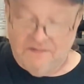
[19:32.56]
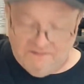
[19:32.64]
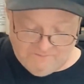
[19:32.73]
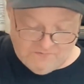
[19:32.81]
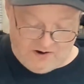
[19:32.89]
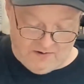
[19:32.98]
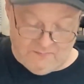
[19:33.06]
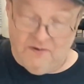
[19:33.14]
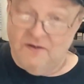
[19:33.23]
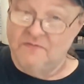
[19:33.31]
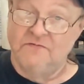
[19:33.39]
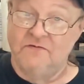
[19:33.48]
Dawn and
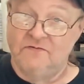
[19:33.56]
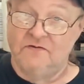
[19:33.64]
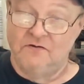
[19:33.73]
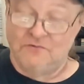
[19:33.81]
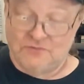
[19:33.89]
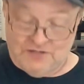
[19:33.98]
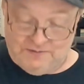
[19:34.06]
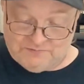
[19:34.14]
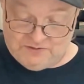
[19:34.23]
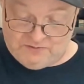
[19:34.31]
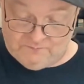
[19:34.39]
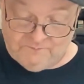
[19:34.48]
Mary. This is in good shape
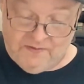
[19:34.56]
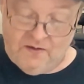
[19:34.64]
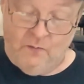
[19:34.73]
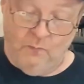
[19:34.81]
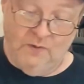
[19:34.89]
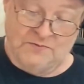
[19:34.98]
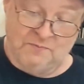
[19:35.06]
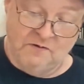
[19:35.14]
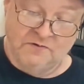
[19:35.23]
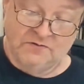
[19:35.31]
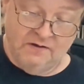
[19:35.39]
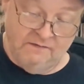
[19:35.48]
too.
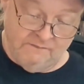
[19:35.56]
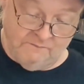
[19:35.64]
Whispers from